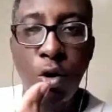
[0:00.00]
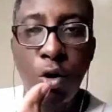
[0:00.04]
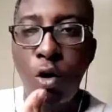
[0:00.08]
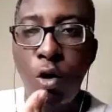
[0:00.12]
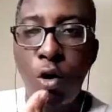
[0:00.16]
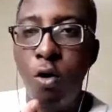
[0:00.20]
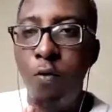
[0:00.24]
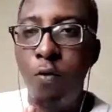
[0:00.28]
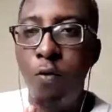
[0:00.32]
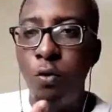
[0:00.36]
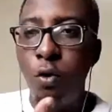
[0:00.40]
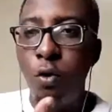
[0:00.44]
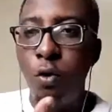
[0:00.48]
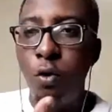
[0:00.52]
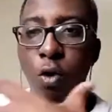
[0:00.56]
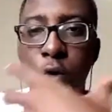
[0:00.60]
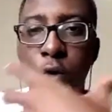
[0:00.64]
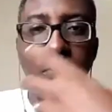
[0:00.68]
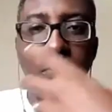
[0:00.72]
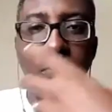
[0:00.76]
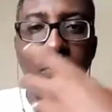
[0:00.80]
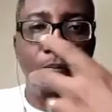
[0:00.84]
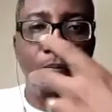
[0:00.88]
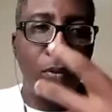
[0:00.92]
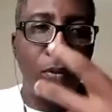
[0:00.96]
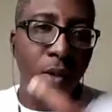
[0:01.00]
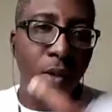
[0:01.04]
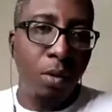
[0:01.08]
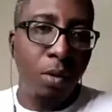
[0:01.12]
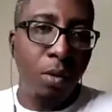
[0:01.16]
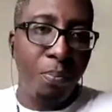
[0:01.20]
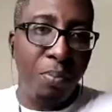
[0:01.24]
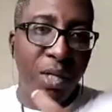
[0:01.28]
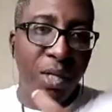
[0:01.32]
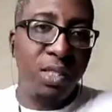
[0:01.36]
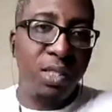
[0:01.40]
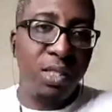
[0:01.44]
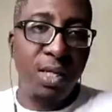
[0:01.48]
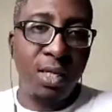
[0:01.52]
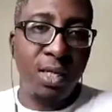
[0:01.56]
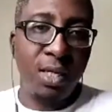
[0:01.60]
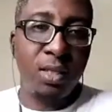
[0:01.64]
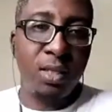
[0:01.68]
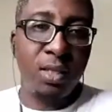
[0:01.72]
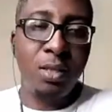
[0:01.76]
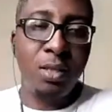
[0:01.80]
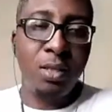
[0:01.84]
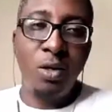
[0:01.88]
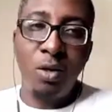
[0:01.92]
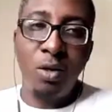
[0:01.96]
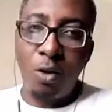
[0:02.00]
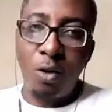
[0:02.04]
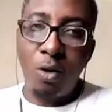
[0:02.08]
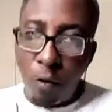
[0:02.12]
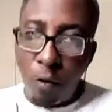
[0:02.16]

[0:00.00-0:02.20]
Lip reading: of your business, of